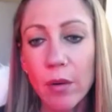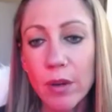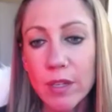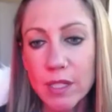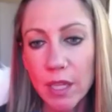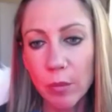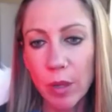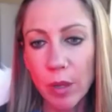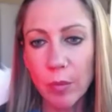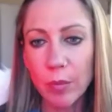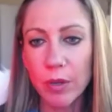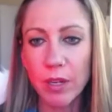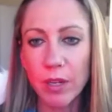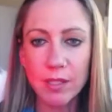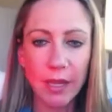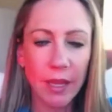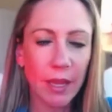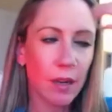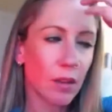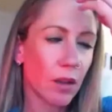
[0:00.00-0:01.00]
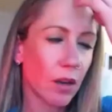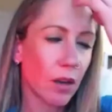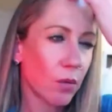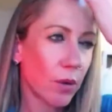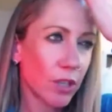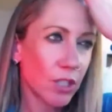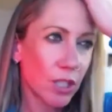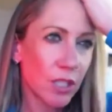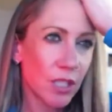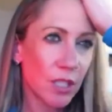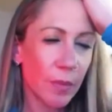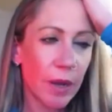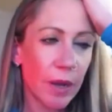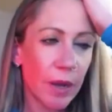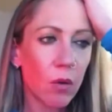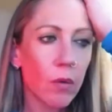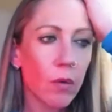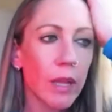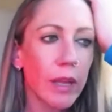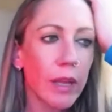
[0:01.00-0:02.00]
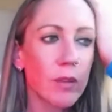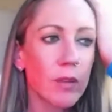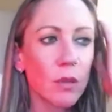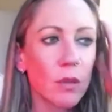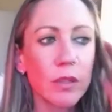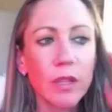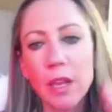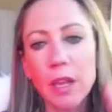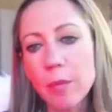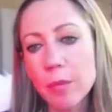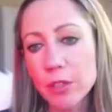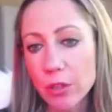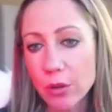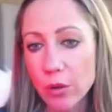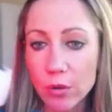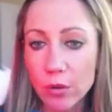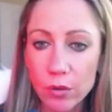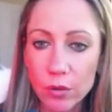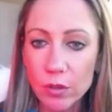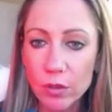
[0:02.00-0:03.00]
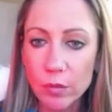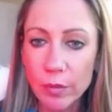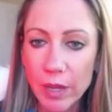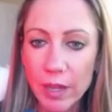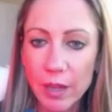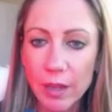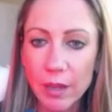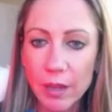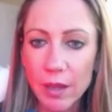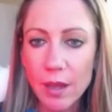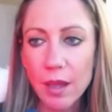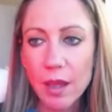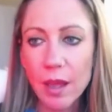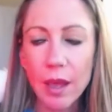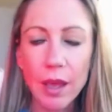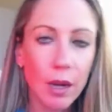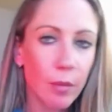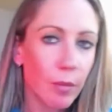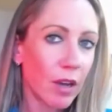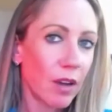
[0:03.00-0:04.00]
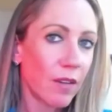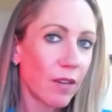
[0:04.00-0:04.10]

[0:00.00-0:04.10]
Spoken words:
always tell people, because I get a lot of questions about, well, I was only able to hold my enema